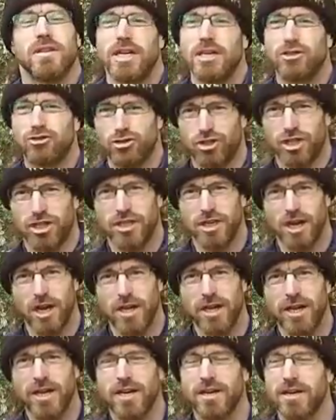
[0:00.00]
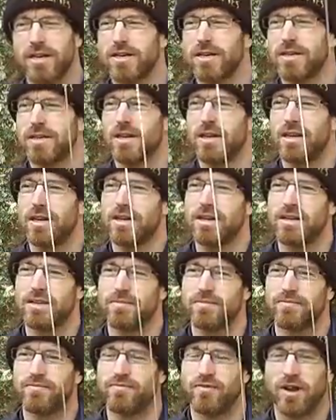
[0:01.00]
Interesting guy,
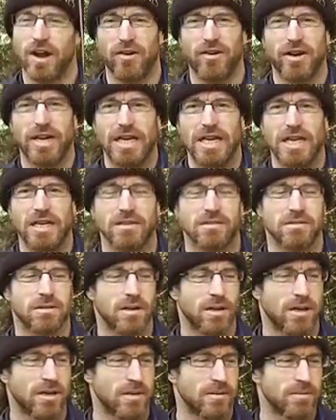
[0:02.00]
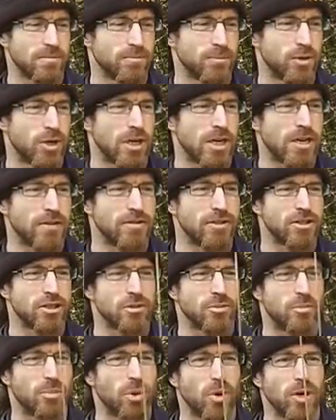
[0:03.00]
very clear and
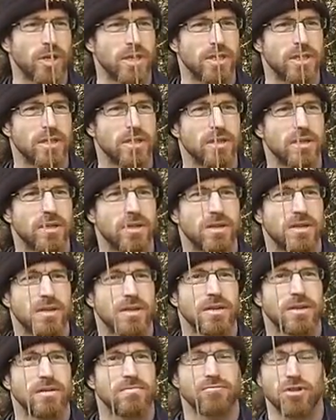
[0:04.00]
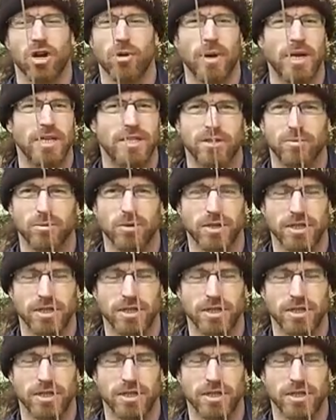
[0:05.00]
to the point, no messing